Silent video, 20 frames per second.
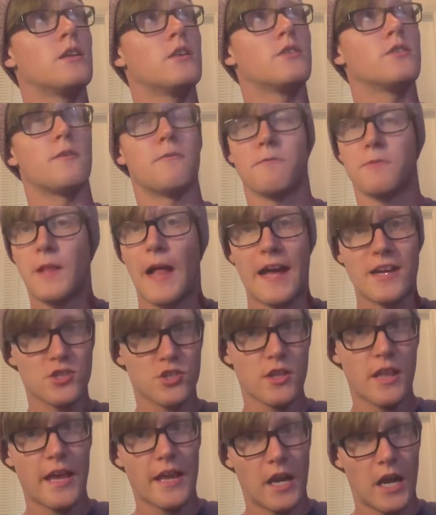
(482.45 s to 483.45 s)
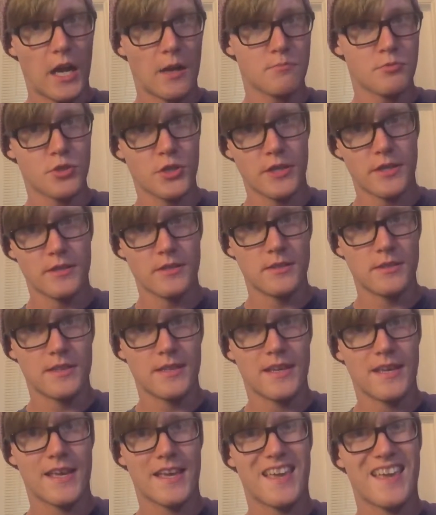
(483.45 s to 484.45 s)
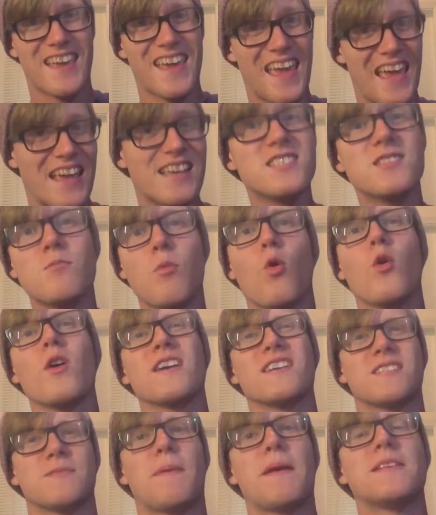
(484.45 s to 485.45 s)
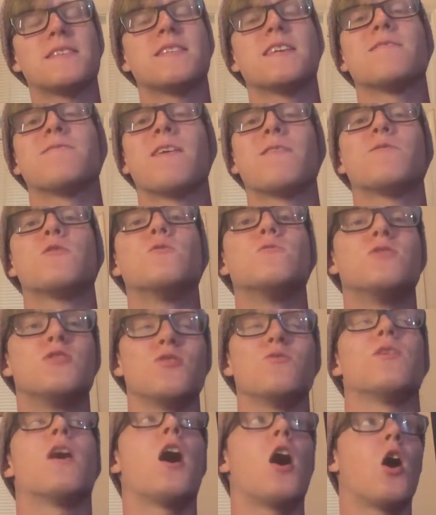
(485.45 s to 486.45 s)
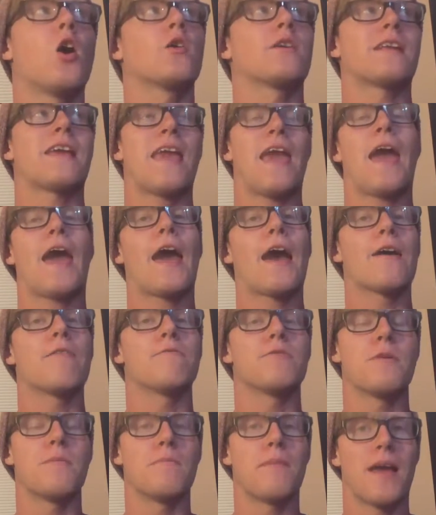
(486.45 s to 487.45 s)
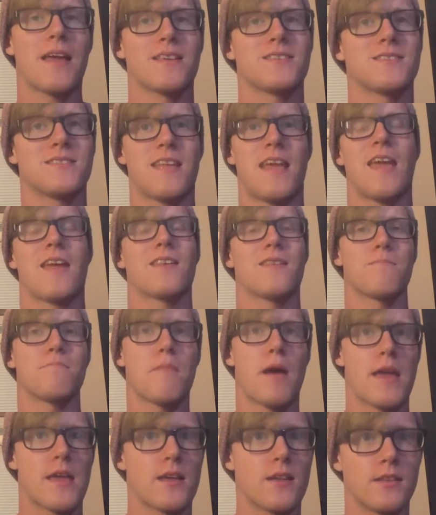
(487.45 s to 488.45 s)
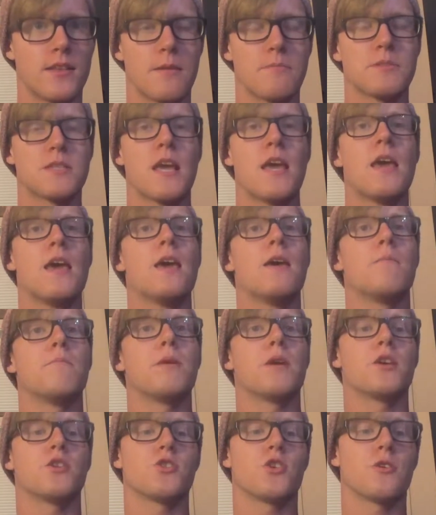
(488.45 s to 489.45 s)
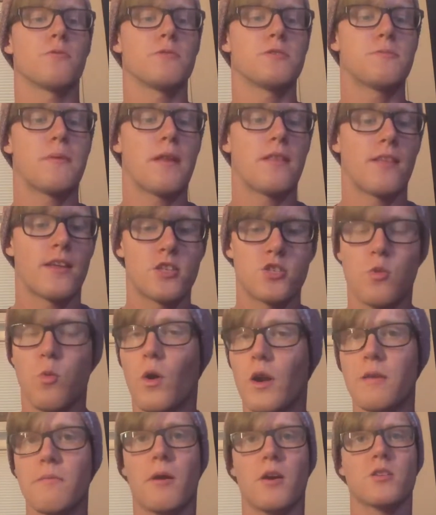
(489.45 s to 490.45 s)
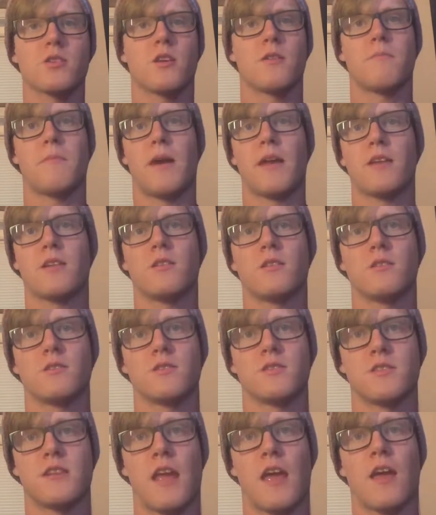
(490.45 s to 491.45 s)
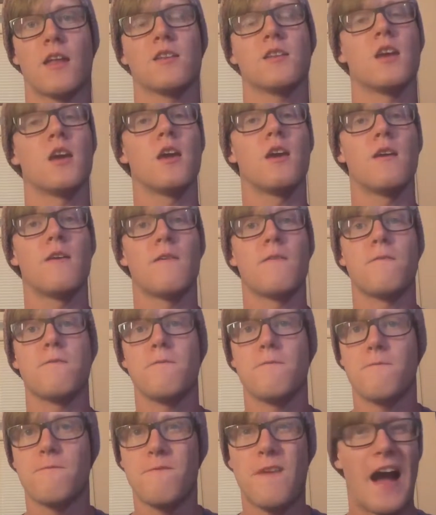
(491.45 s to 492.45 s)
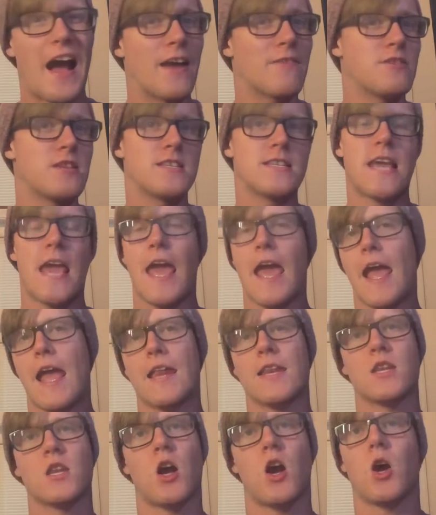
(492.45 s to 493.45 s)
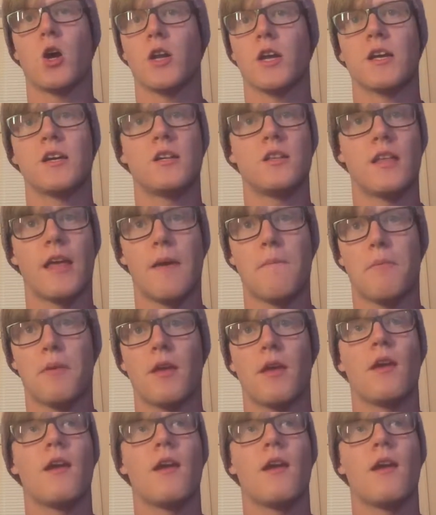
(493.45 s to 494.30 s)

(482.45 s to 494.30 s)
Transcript: the flashlight option, is more expensive if you do not already have the mic stand and mic clips, because you're going to be spending like $20 on mic stand, 5 to 10 on a clip,